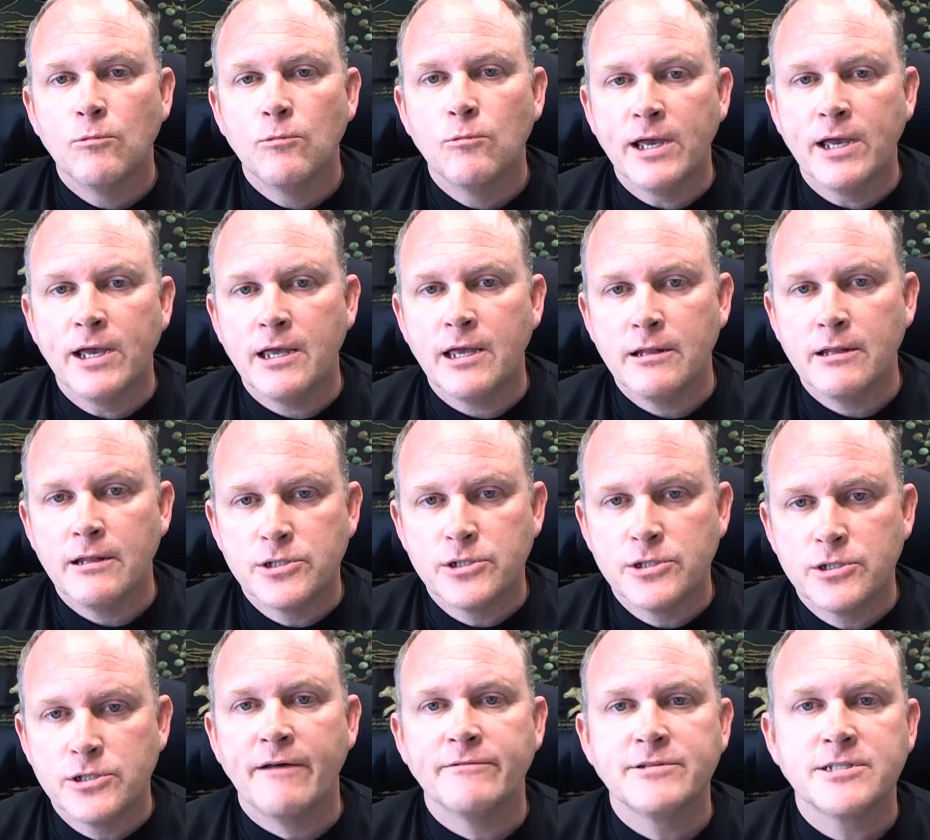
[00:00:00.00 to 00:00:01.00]
we
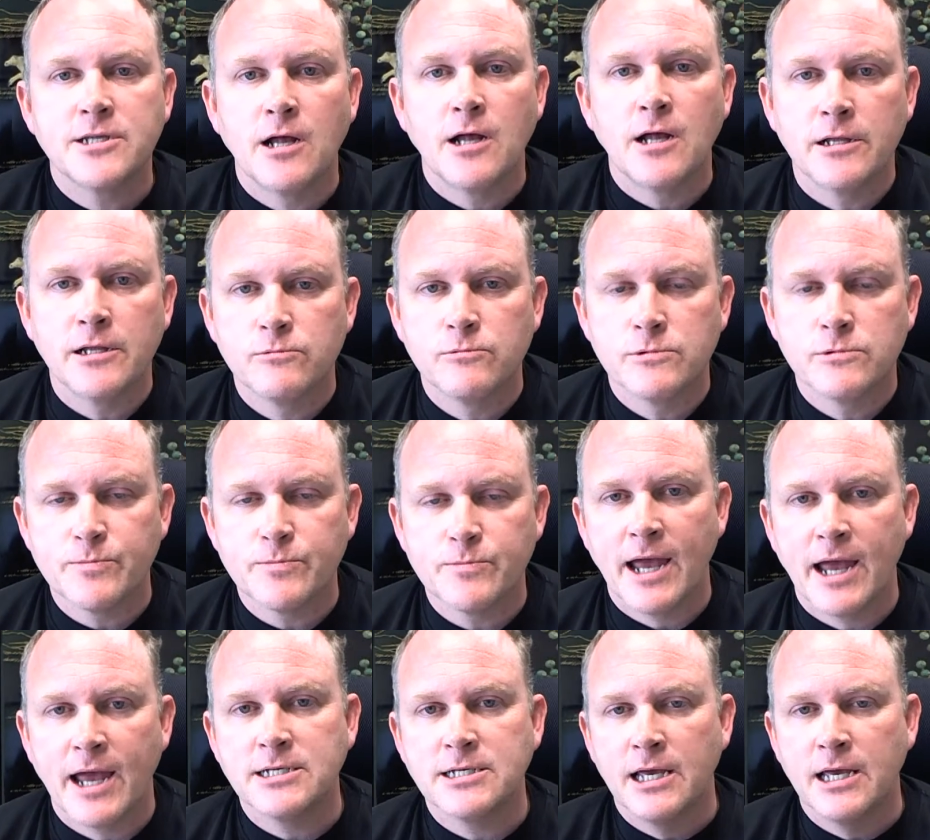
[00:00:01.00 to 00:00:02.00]
do have solid
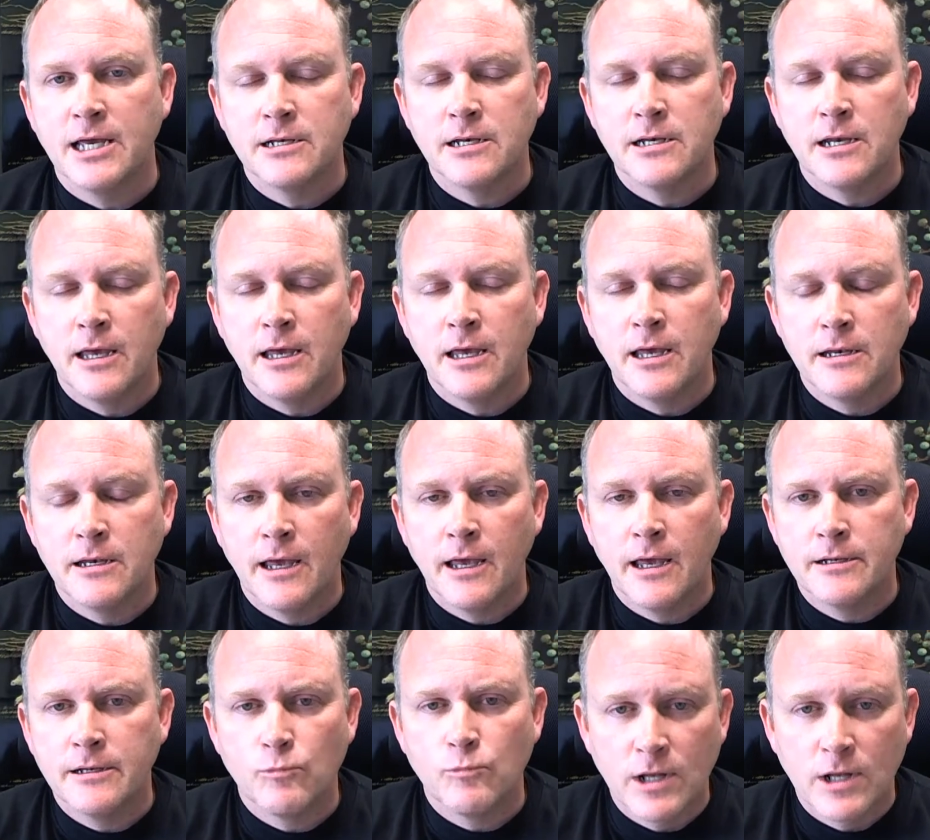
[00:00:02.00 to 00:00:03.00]
respect
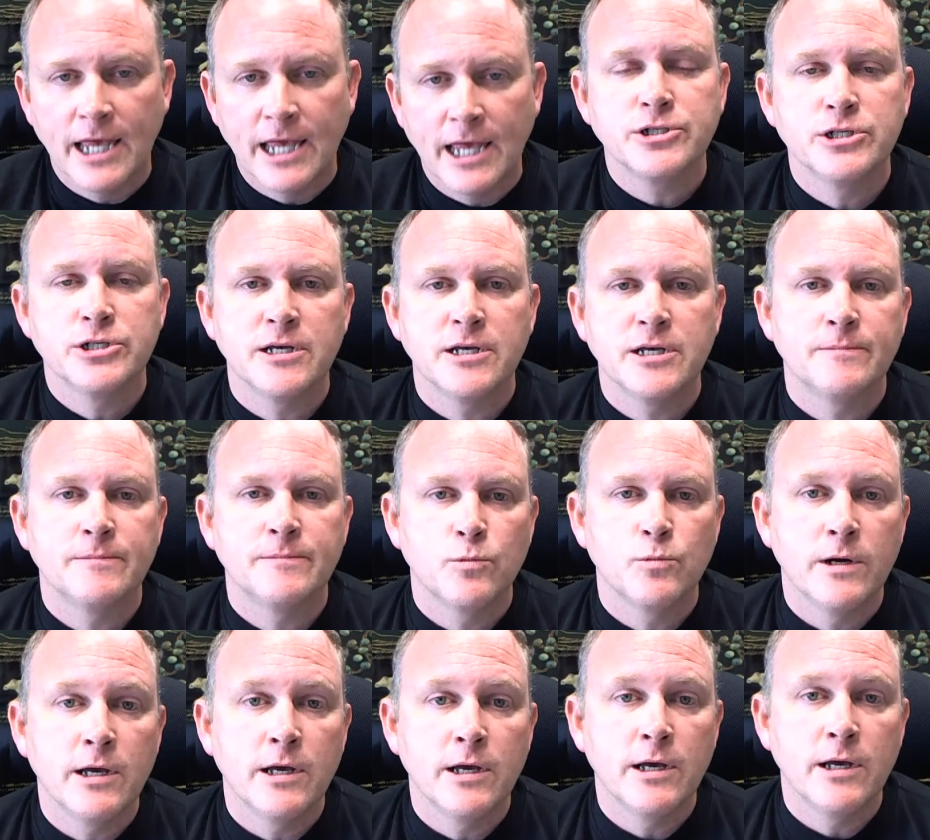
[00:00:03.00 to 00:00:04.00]
and relationships
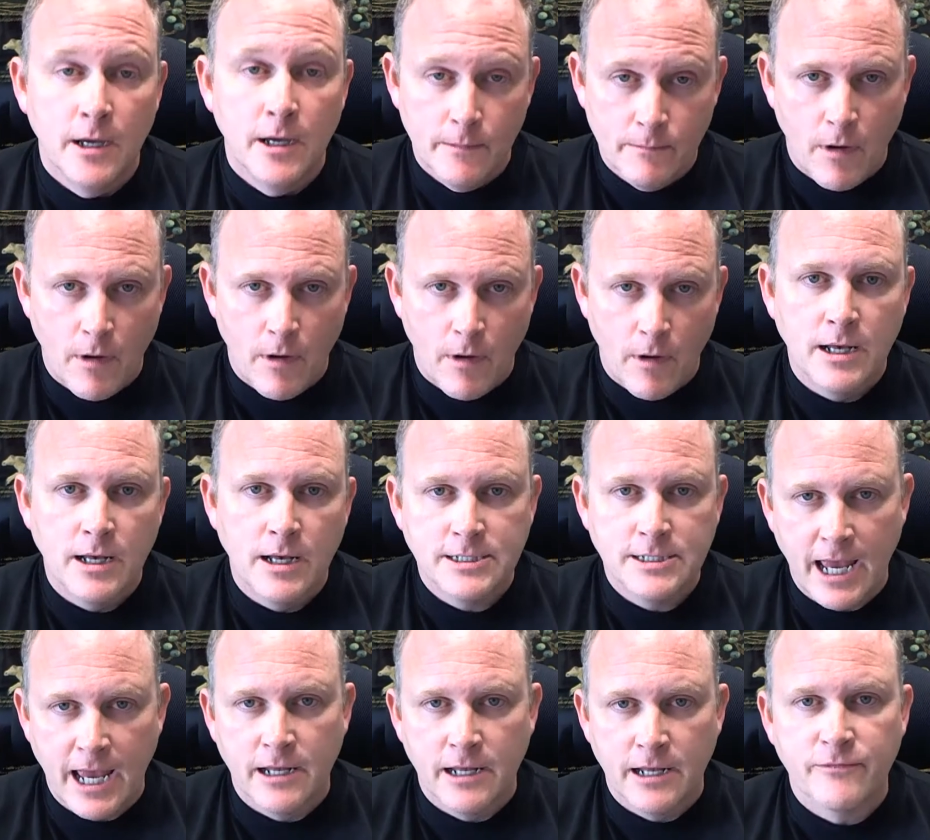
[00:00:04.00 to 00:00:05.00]
with
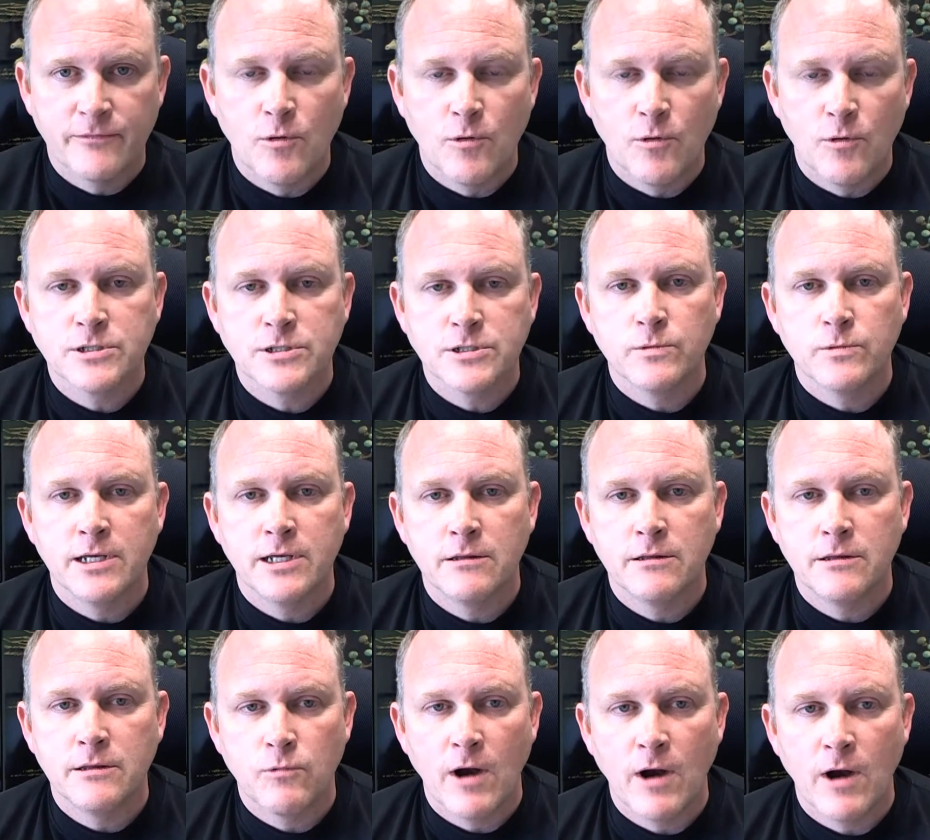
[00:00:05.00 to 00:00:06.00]
Moz and, of course,
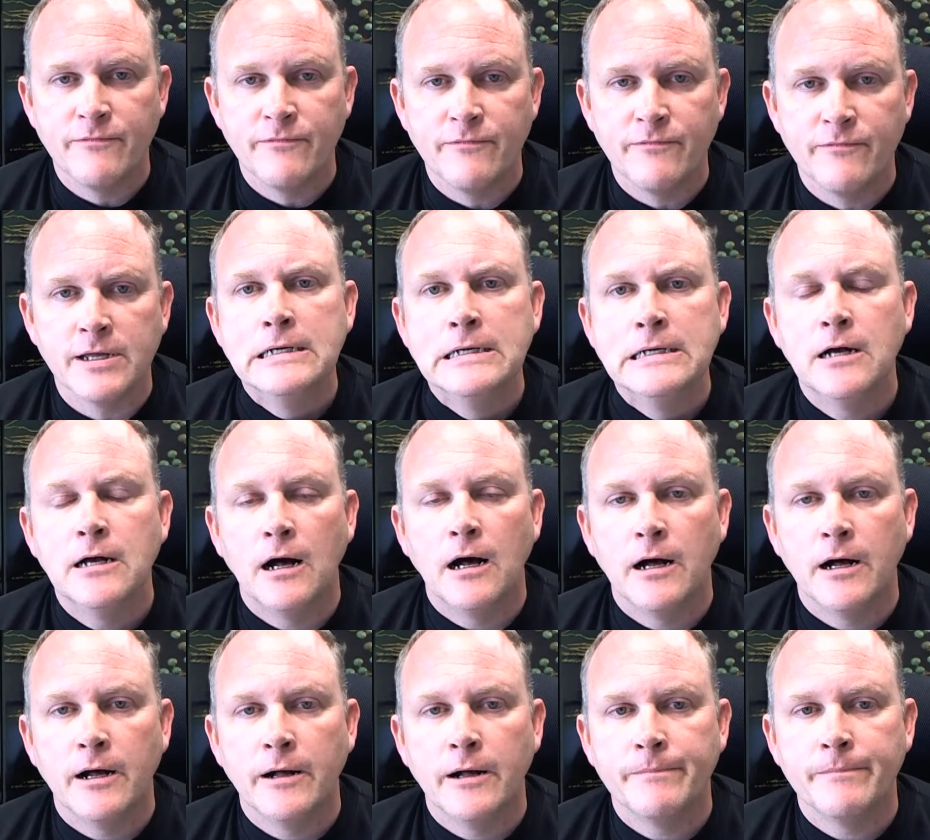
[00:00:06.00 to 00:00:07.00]
with Raven
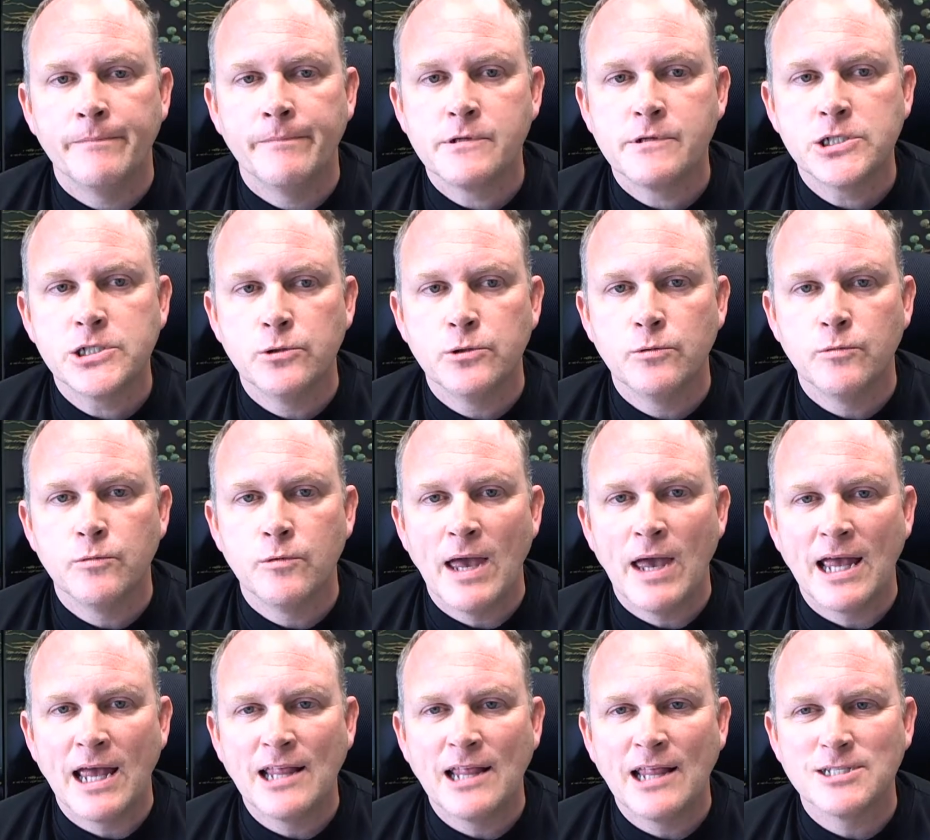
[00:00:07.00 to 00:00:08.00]
to
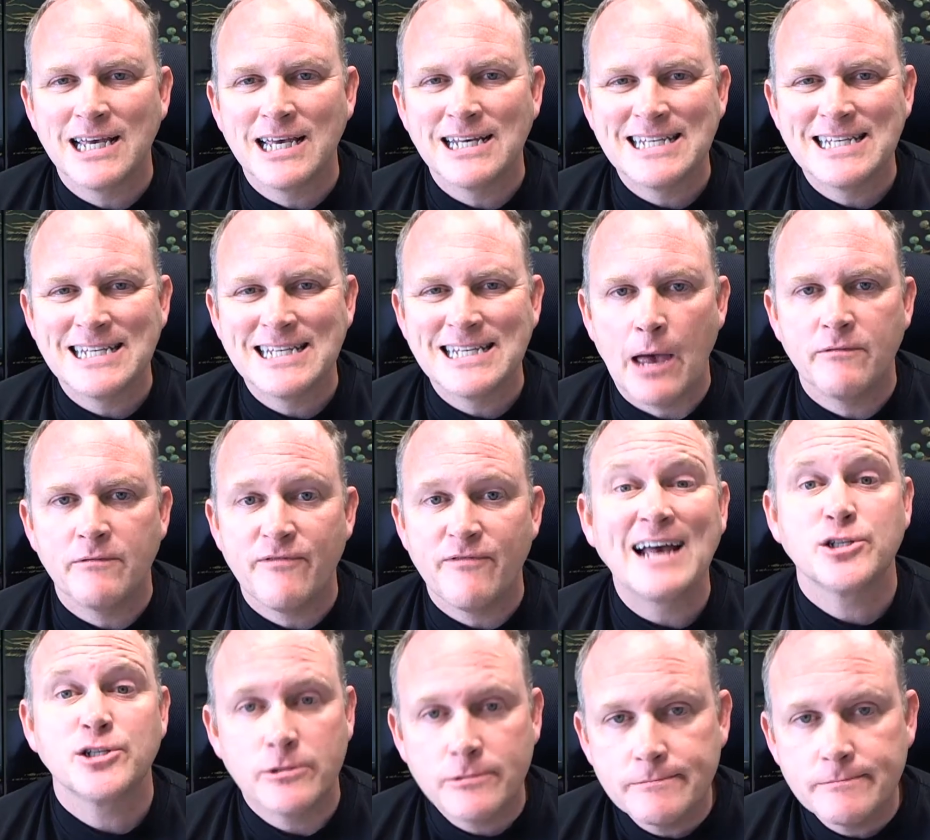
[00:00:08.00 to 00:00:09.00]
make those things happen
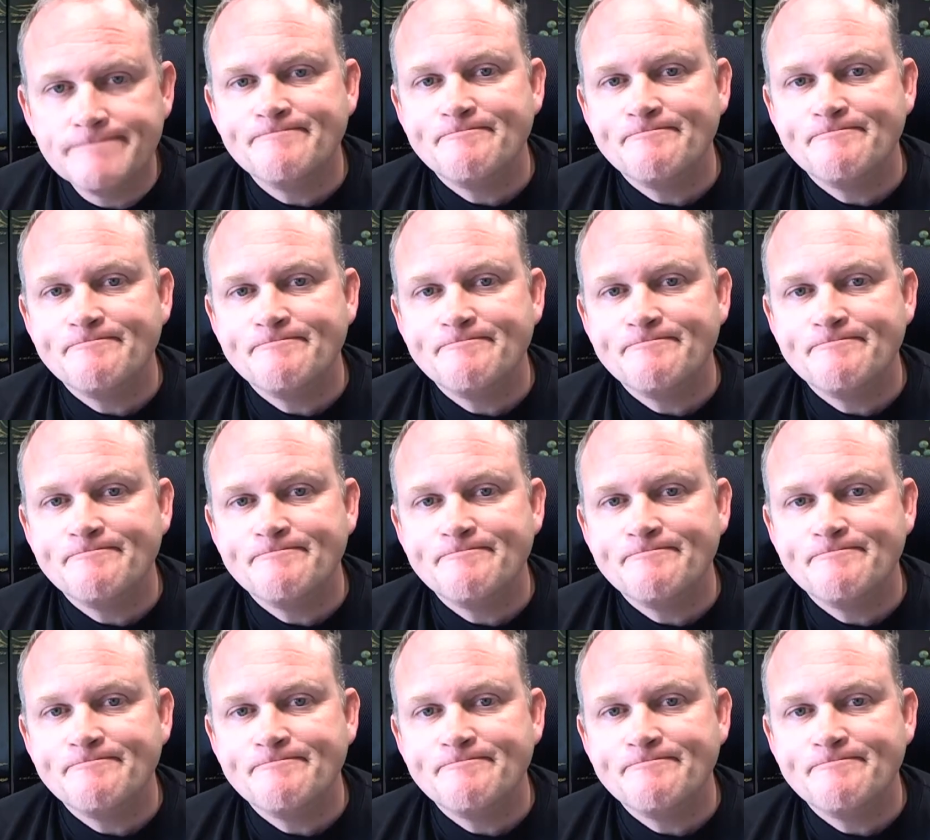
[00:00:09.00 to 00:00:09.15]
faster.